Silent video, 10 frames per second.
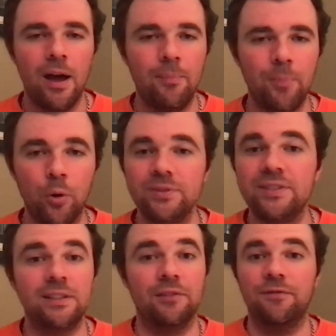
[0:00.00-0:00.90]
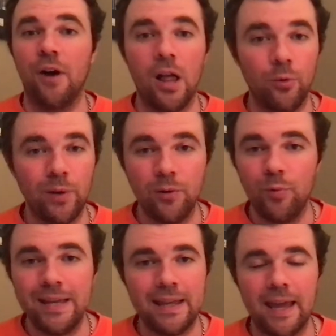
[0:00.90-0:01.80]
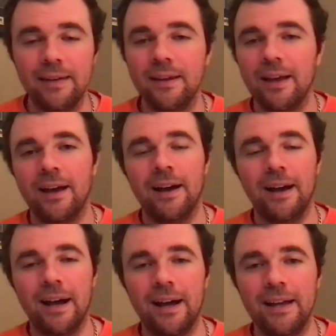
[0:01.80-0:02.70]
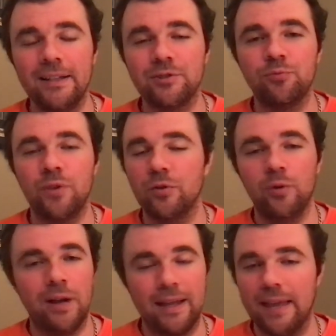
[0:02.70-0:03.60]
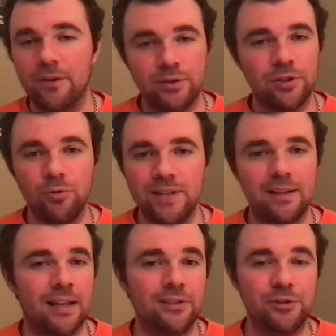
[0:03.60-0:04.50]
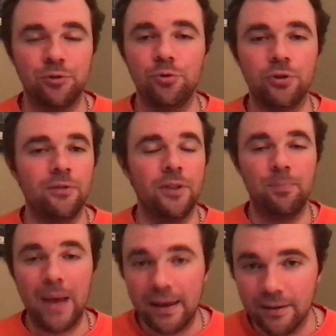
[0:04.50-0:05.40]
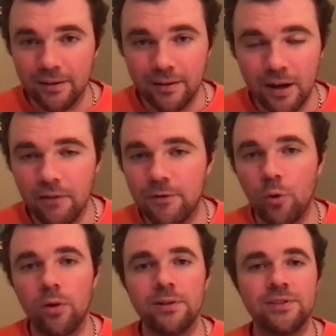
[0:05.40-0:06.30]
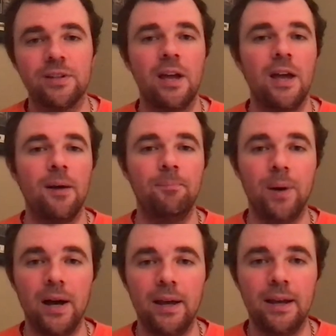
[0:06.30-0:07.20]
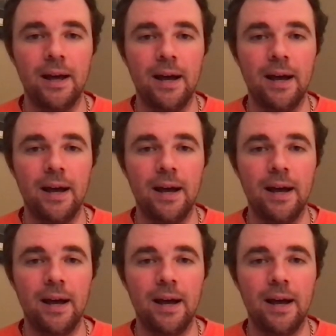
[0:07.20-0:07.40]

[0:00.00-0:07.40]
post it the following weekend. There is no deadline. Sooner the better, of course, but